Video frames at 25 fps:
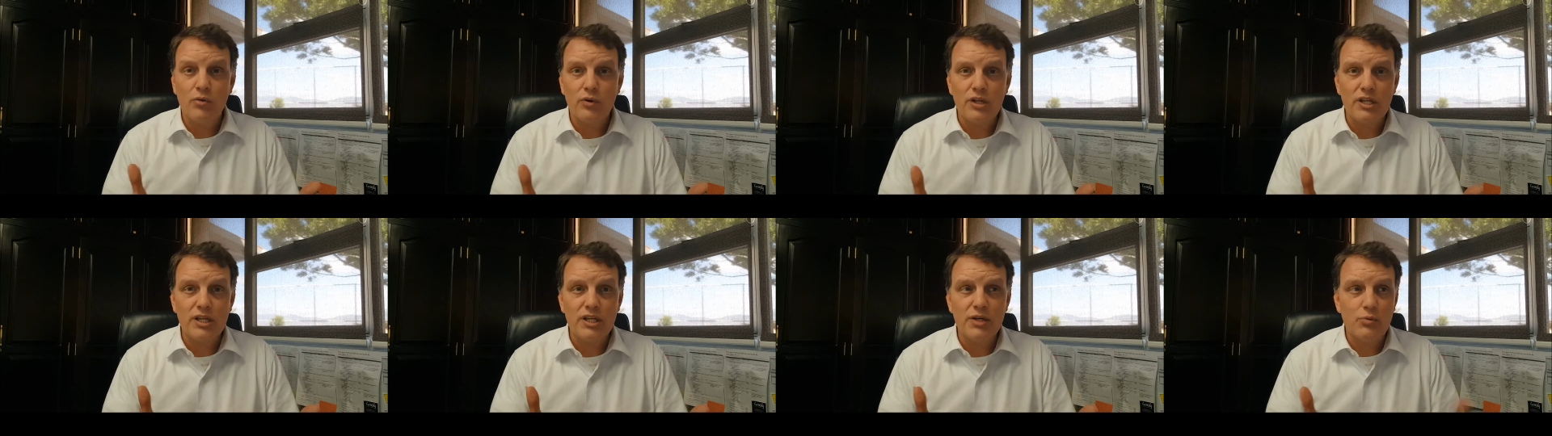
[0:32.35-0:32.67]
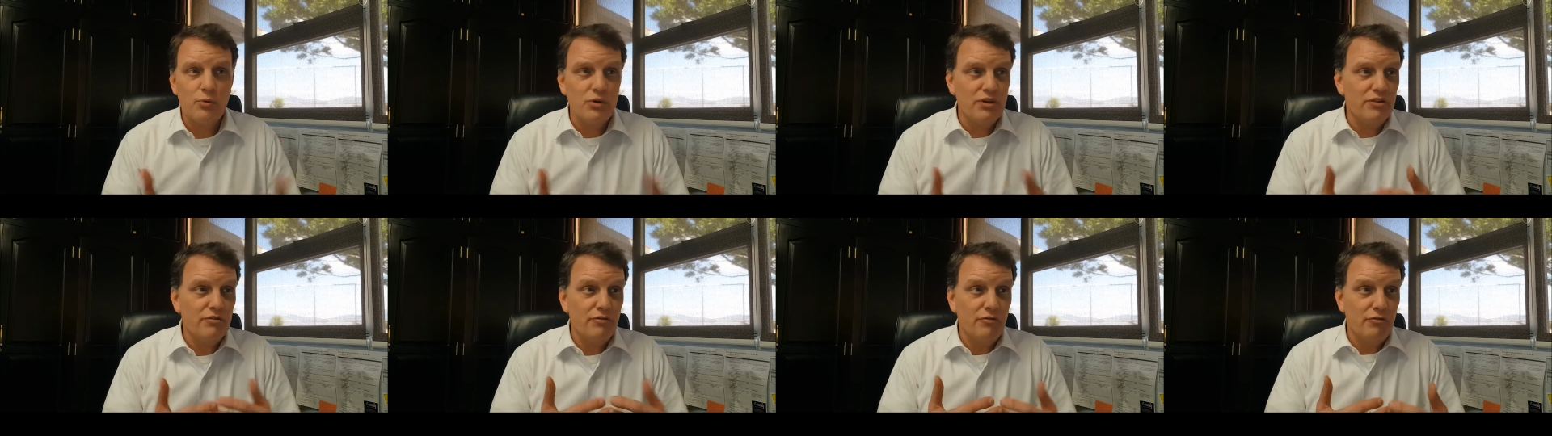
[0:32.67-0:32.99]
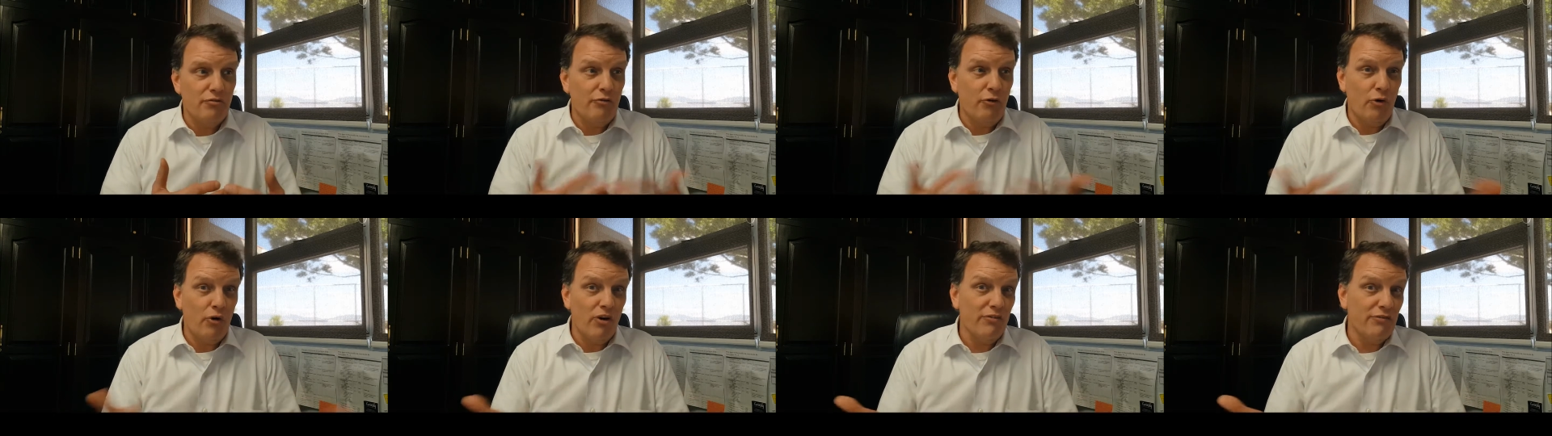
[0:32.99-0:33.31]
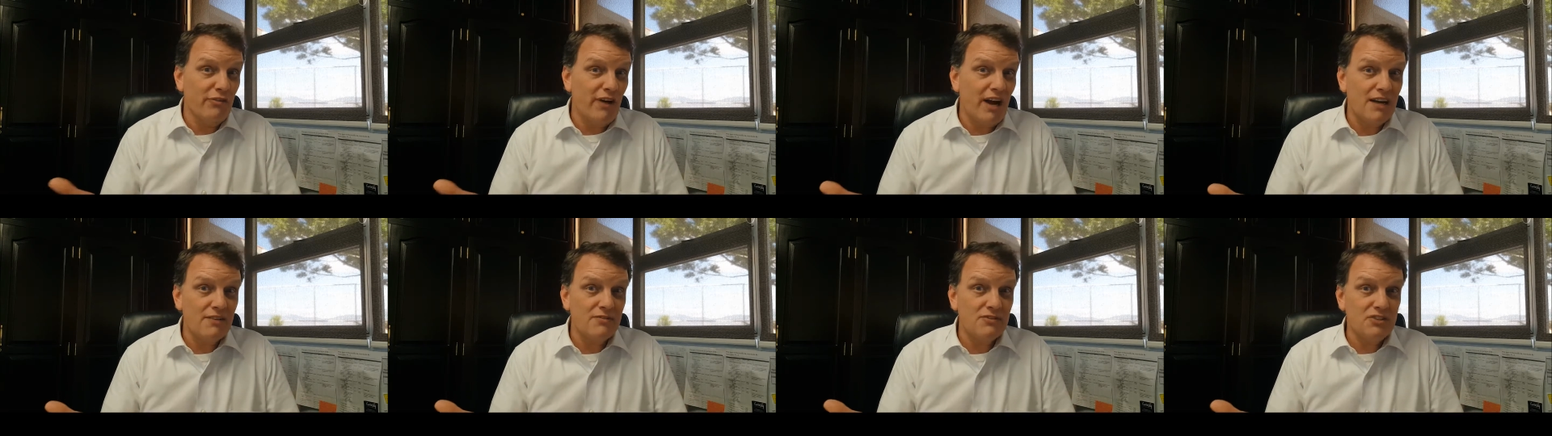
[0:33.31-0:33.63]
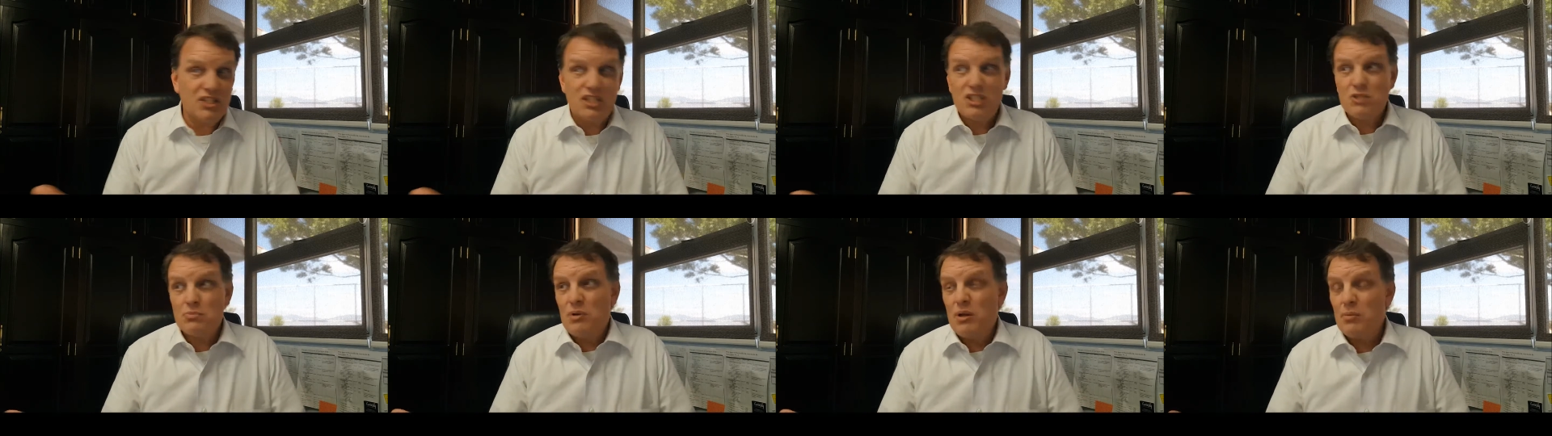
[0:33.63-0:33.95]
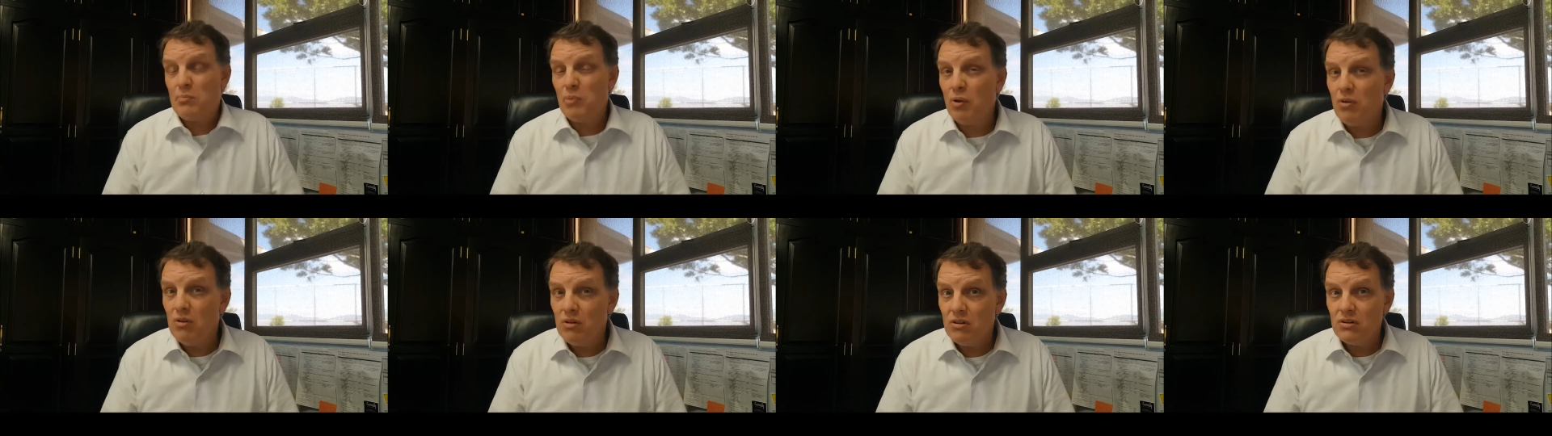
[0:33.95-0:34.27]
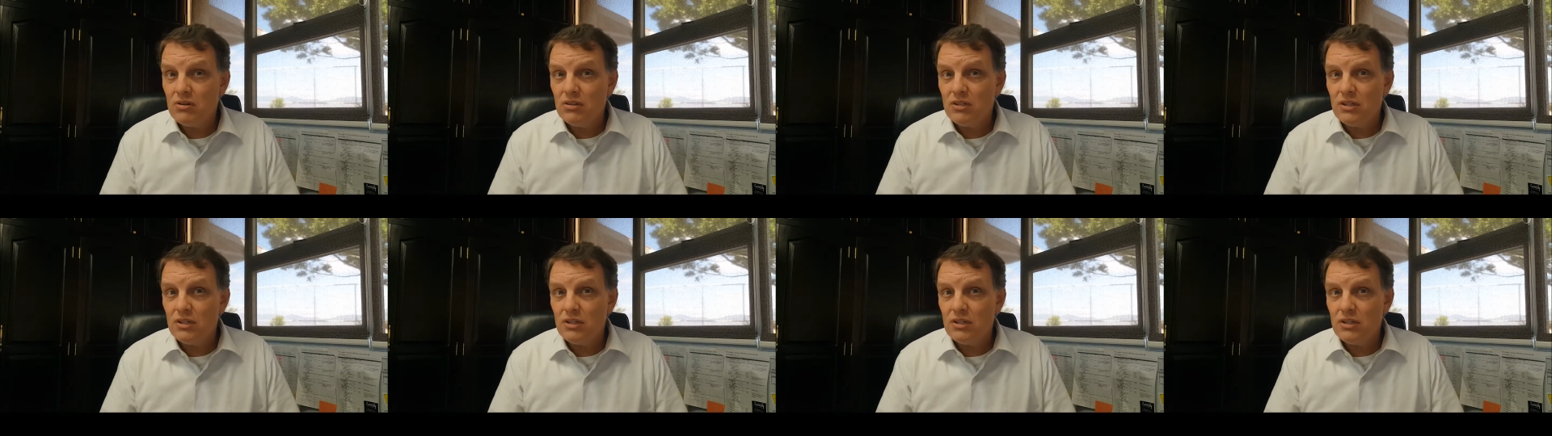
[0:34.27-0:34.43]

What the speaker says: really, with 4, 5, 6 people,